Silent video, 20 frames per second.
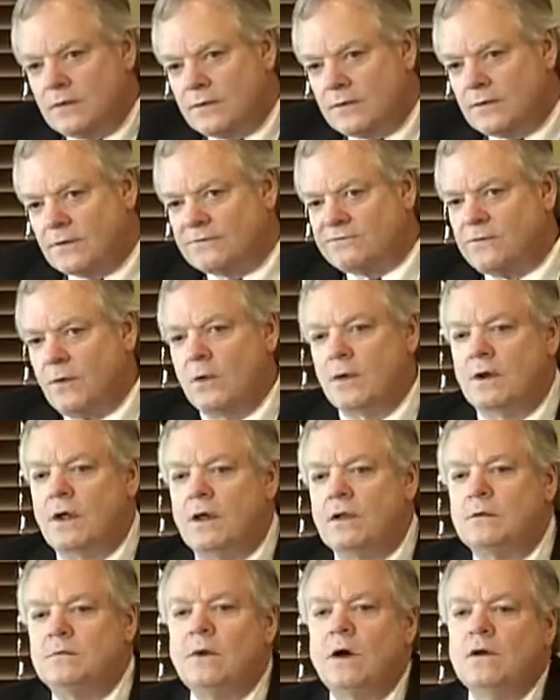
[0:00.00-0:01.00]
the foreign
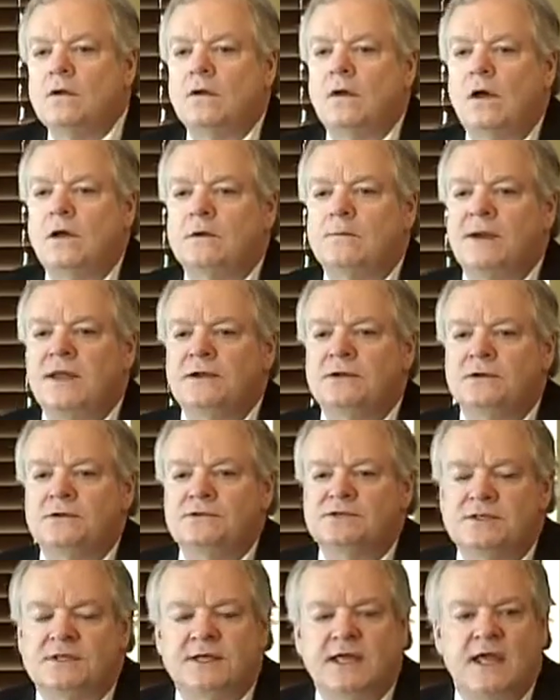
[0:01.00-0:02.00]

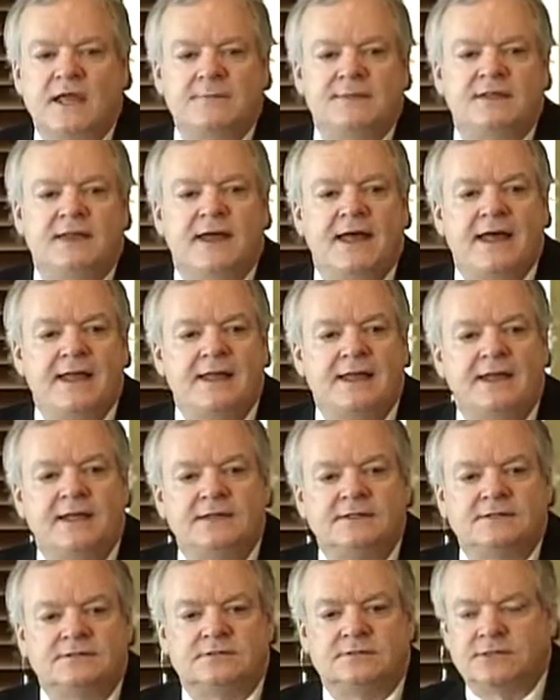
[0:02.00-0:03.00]
automakers that came in the
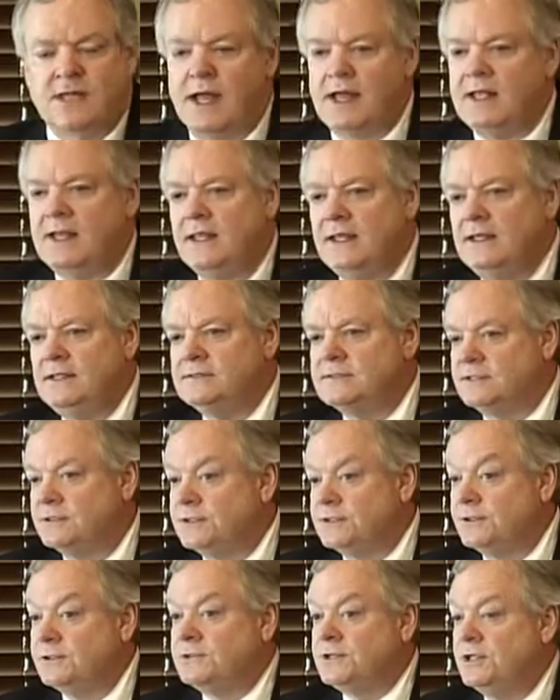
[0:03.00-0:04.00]
80s, 90s,
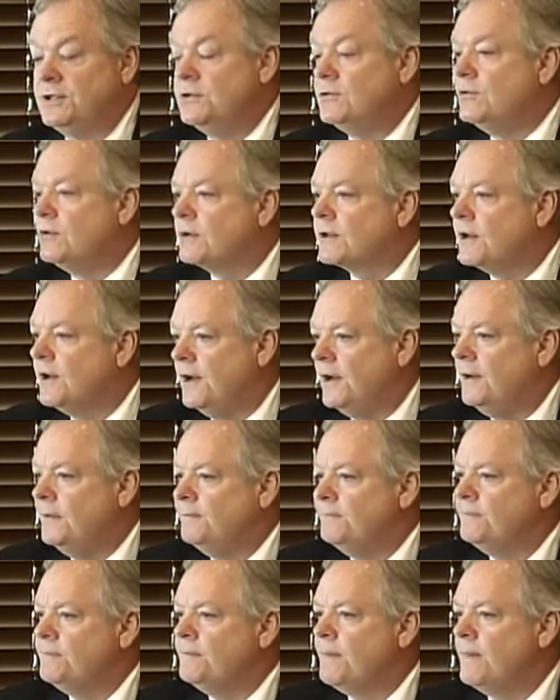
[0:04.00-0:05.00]
and continue to
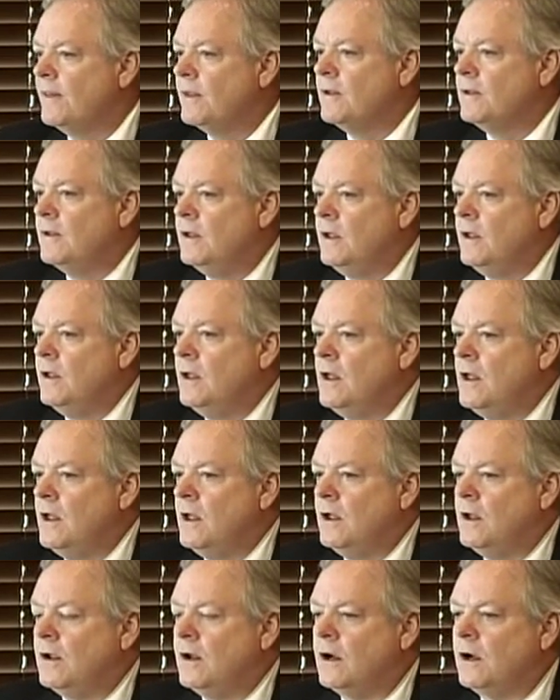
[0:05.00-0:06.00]
come.
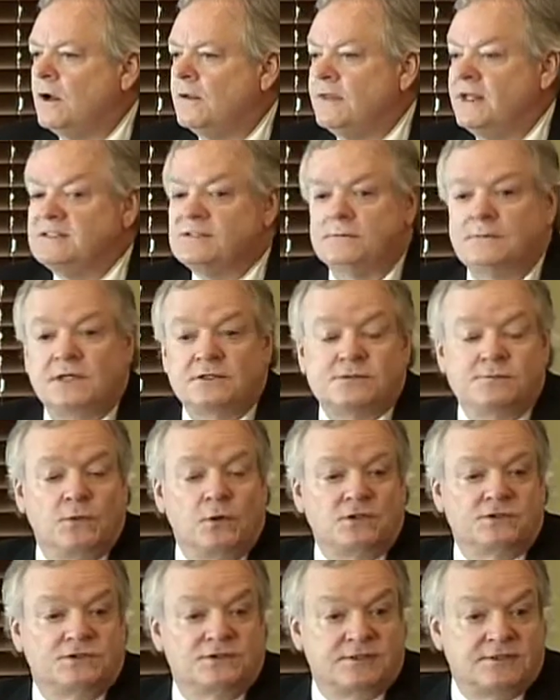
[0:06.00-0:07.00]
That's a much
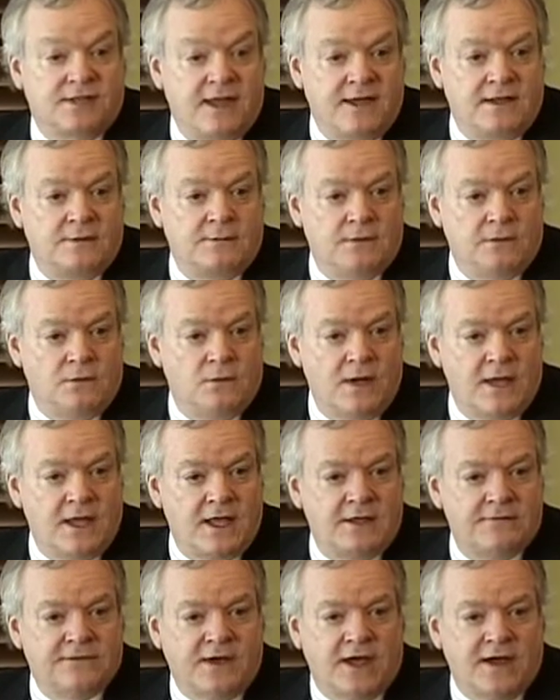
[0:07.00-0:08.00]
more sustainable
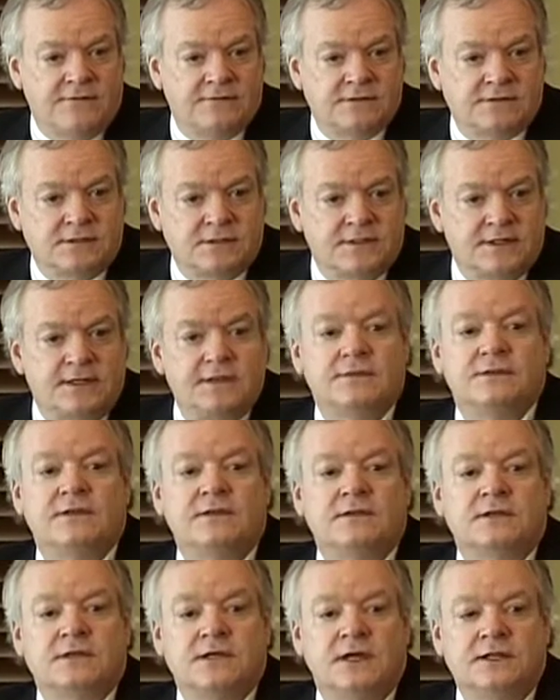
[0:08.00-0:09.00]
wave, obviously,
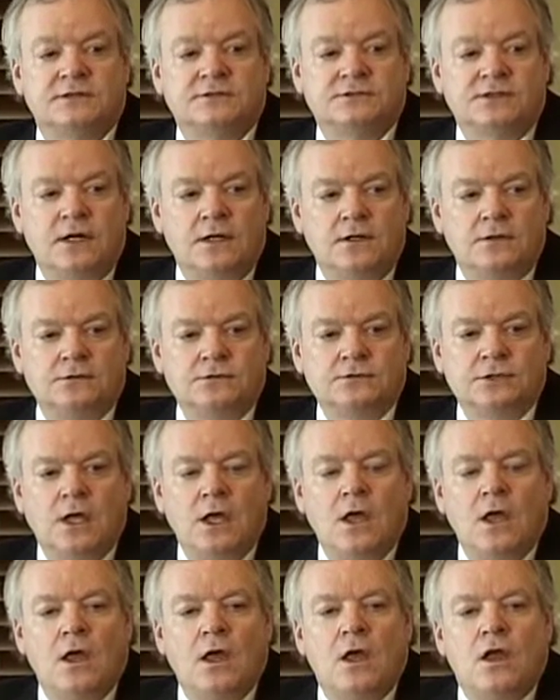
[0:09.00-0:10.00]
than the cut and sews.
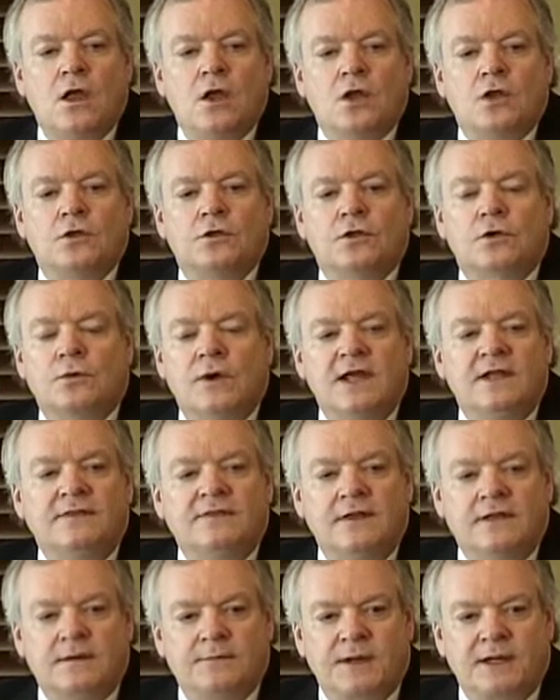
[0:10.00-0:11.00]
The
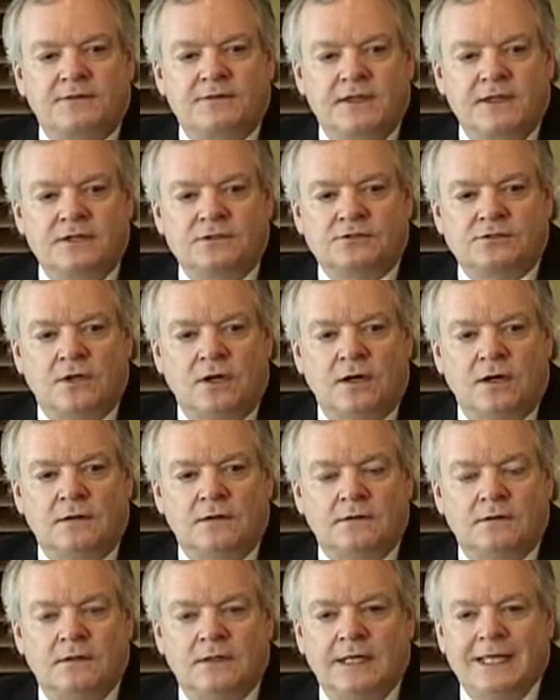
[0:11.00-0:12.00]
great thing about this,
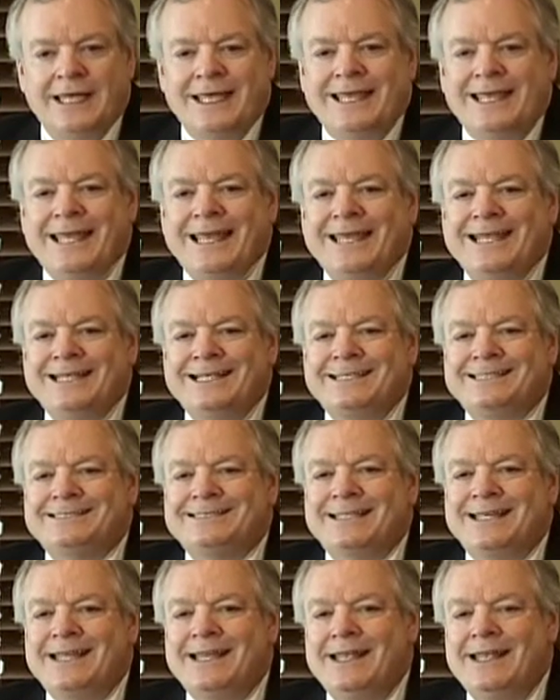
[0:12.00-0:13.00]
y'all, there is